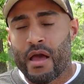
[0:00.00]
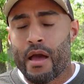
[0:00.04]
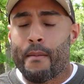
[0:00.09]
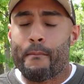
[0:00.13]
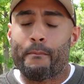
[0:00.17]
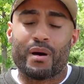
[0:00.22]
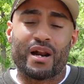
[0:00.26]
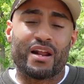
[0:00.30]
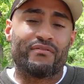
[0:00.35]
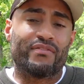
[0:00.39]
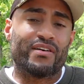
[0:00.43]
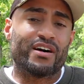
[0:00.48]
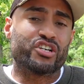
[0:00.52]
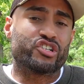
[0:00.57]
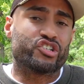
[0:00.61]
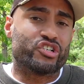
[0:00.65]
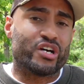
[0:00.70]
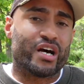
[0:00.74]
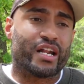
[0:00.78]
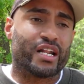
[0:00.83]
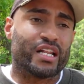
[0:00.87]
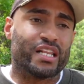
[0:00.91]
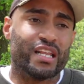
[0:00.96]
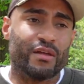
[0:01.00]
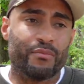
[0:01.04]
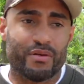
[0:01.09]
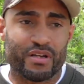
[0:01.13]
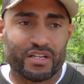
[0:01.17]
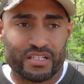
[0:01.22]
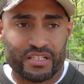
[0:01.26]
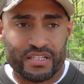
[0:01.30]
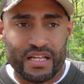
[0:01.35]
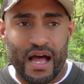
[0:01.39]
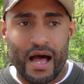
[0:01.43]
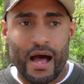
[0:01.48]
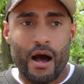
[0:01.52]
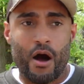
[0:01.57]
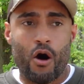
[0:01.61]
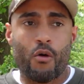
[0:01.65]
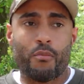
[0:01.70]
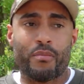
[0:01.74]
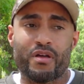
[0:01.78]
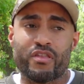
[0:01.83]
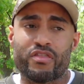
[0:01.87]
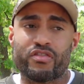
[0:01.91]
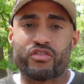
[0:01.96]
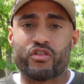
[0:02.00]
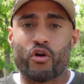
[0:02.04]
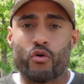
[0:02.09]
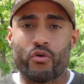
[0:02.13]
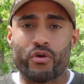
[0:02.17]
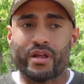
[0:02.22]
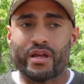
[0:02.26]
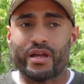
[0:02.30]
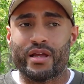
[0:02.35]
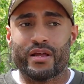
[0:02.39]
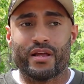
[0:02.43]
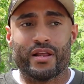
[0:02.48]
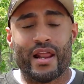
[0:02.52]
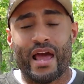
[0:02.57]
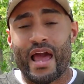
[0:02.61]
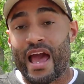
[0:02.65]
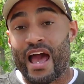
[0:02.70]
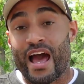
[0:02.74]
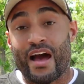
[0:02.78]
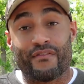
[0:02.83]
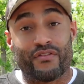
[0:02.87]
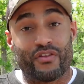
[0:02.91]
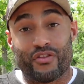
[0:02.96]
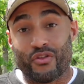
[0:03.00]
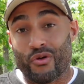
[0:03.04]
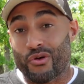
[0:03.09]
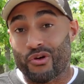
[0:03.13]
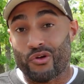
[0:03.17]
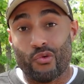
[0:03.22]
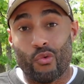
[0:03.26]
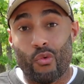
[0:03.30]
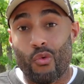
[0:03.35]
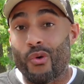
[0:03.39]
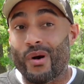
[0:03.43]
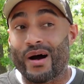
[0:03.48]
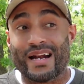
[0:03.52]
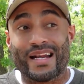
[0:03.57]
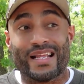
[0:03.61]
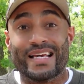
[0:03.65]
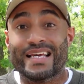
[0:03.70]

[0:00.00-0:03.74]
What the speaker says: But if I shot Olympic style, it would be 30.5 to 31